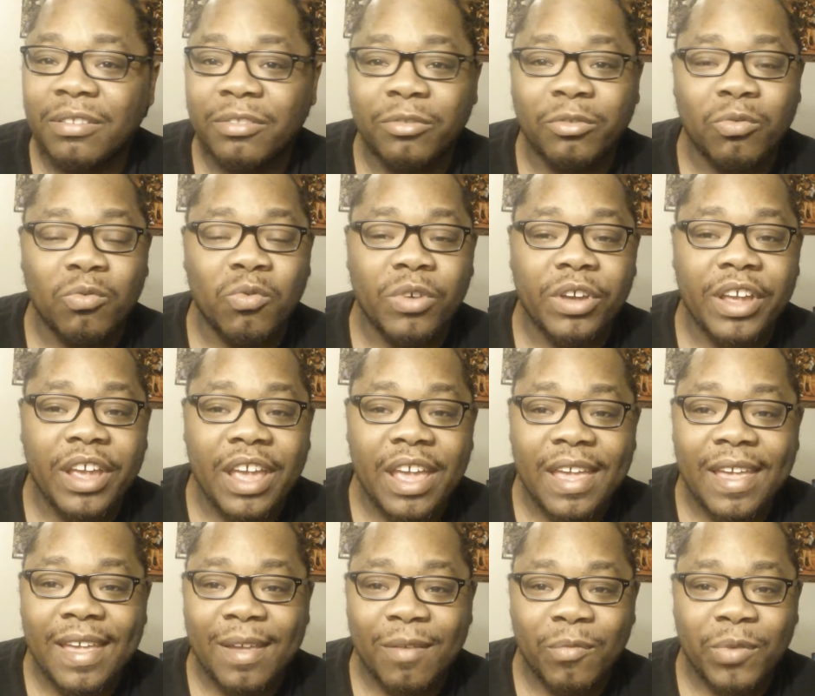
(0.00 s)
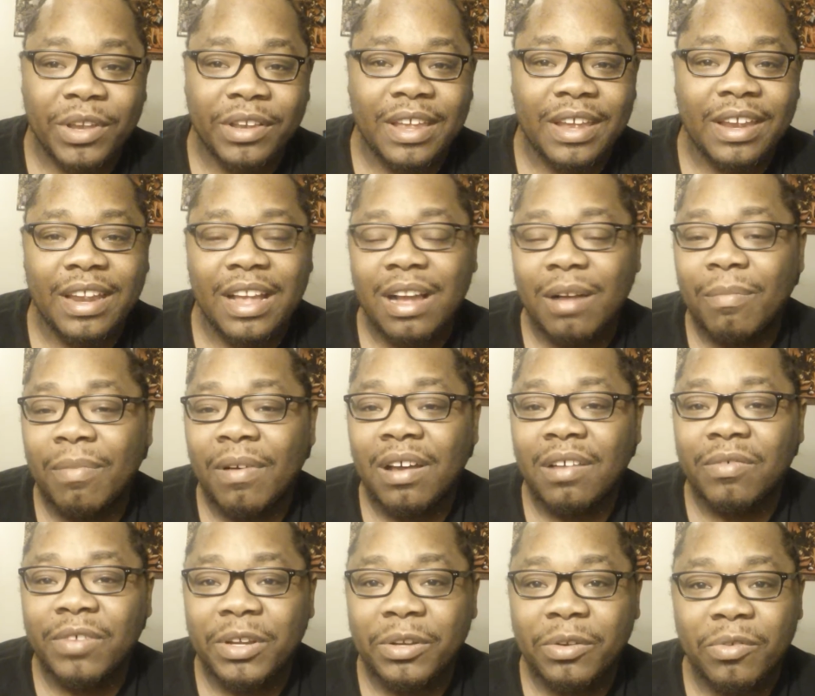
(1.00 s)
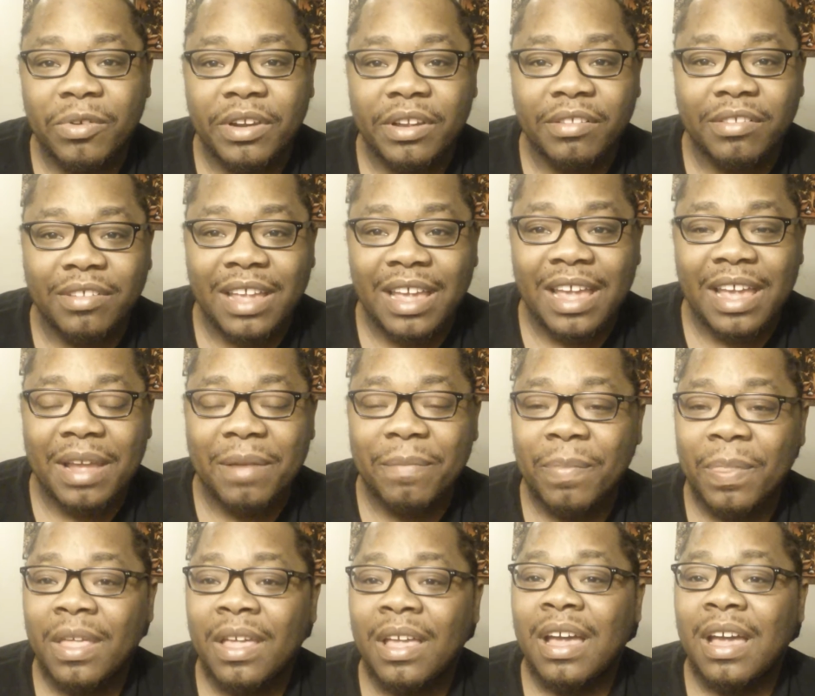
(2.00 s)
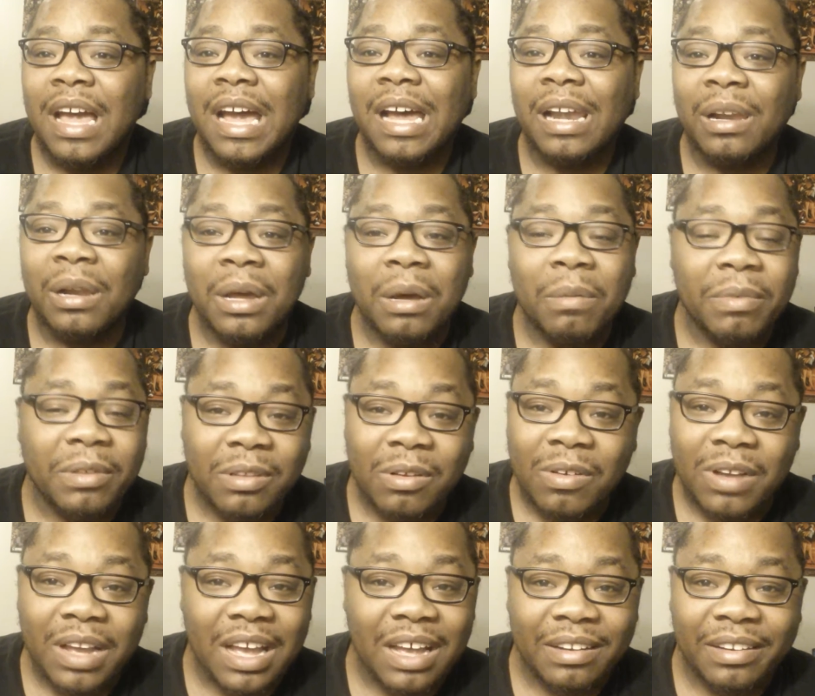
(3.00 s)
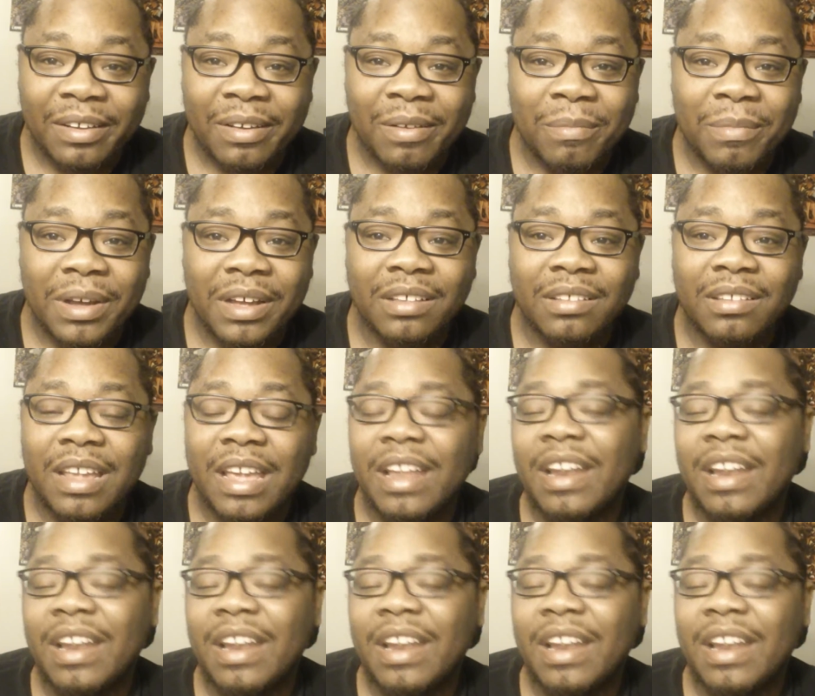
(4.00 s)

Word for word: just doing everything I could possibly do in this game I love it so goddamn much.